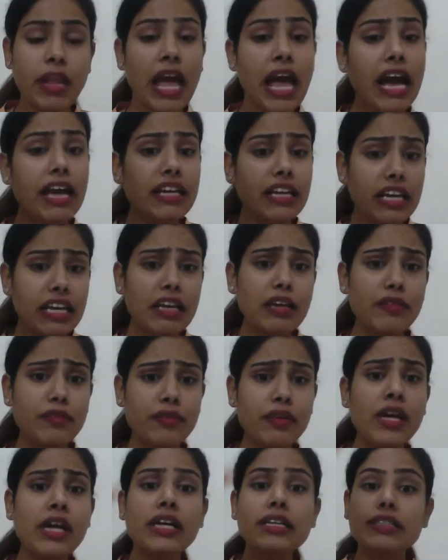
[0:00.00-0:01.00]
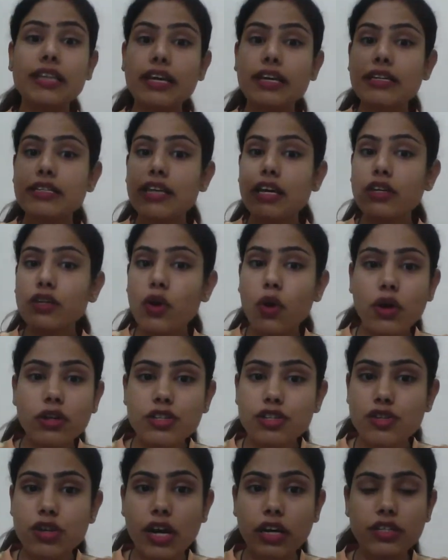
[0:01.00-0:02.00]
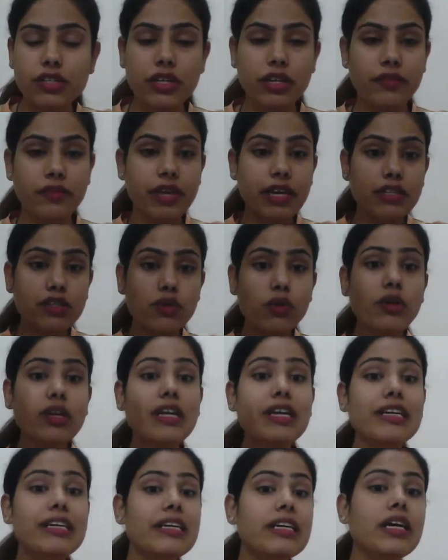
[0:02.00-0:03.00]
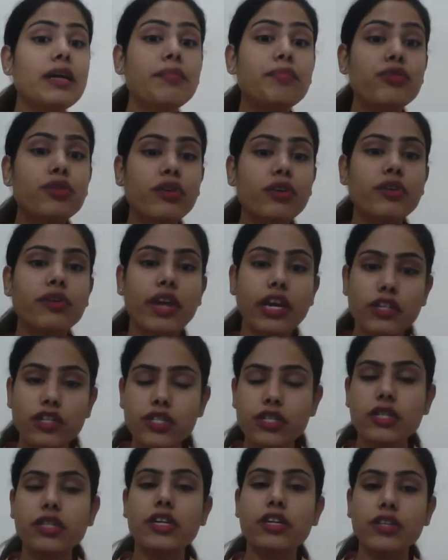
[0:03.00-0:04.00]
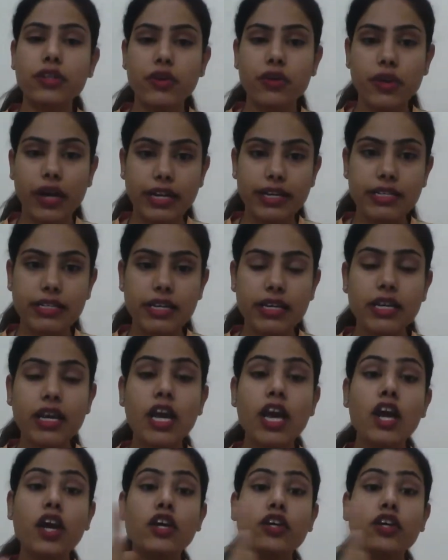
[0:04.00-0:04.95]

And if things are not structured, if there's no clear progression in your writing,